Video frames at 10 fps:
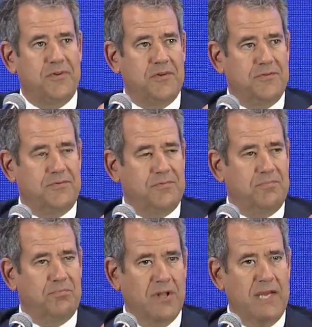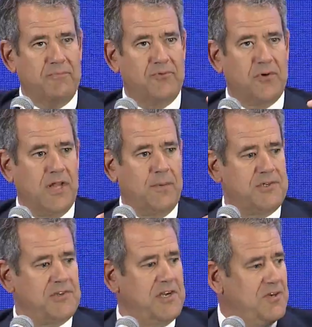is blamed for climate
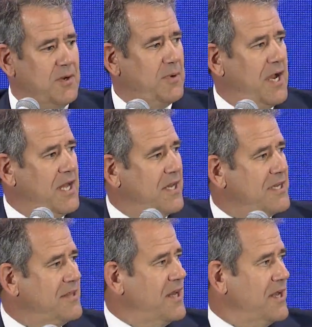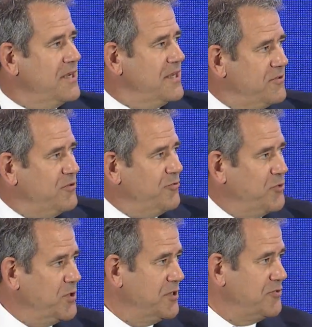change, I like that. I think it is the
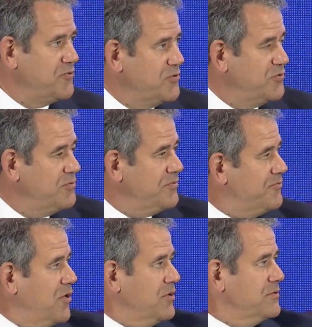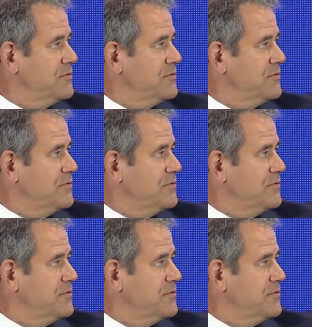food industry's fault.